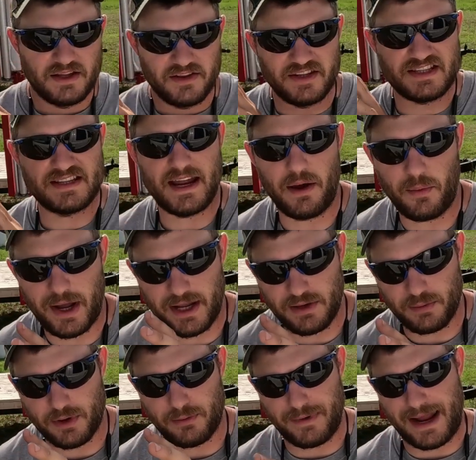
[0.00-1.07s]
this is not why
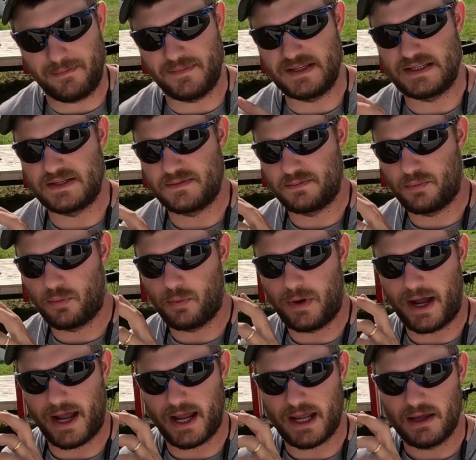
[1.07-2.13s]
you want to wrap. This is
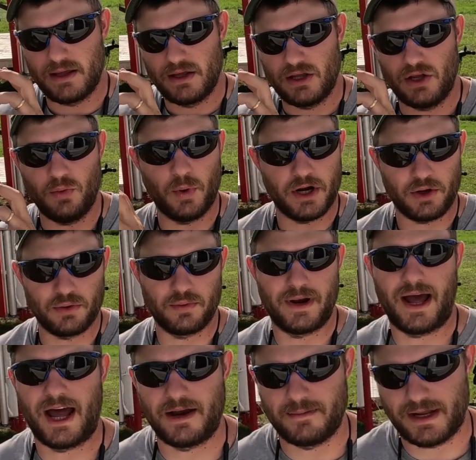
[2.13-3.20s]
why you'd want to go to an
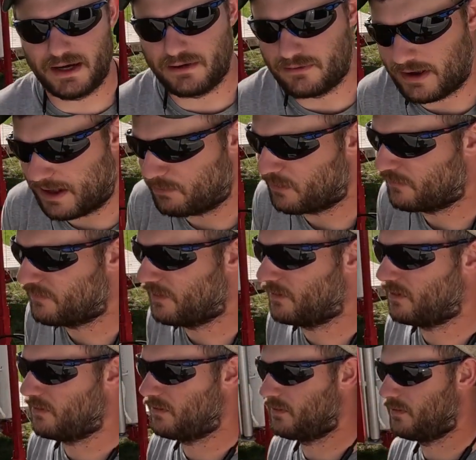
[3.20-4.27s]
automated wrapper, if I
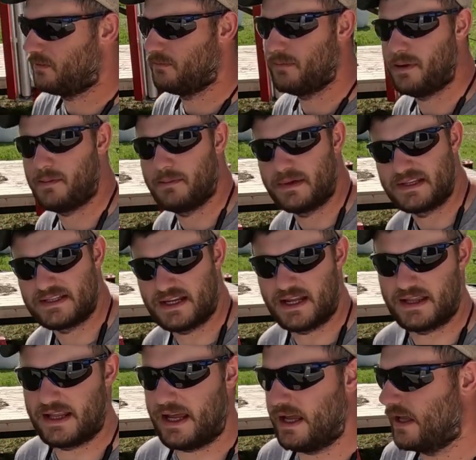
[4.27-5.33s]
maybe missed
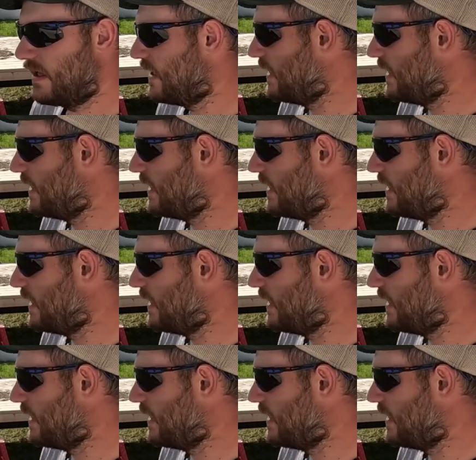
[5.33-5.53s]
saying that.